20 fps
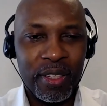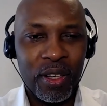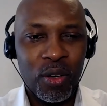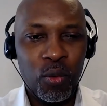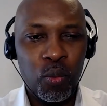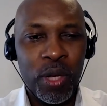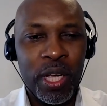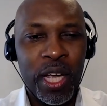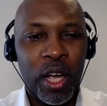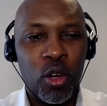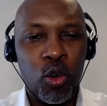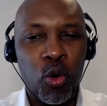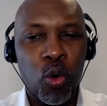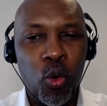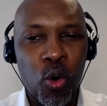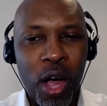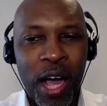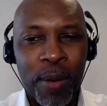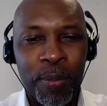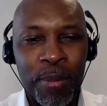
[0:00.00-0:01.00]
we get
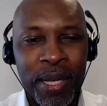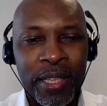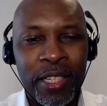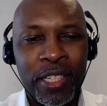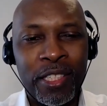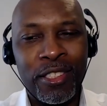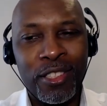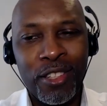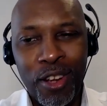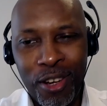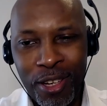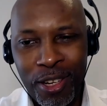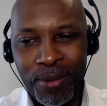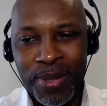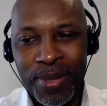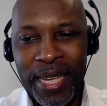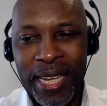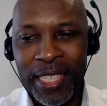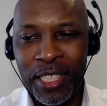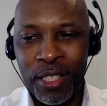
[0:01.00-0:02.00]
caught up in the
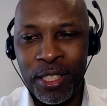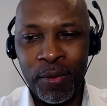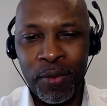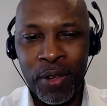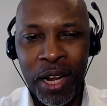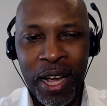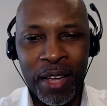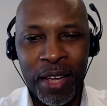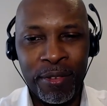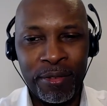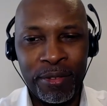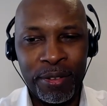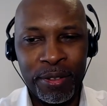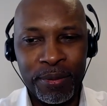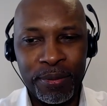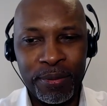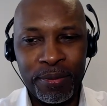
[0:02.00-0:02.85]
circumstances of life.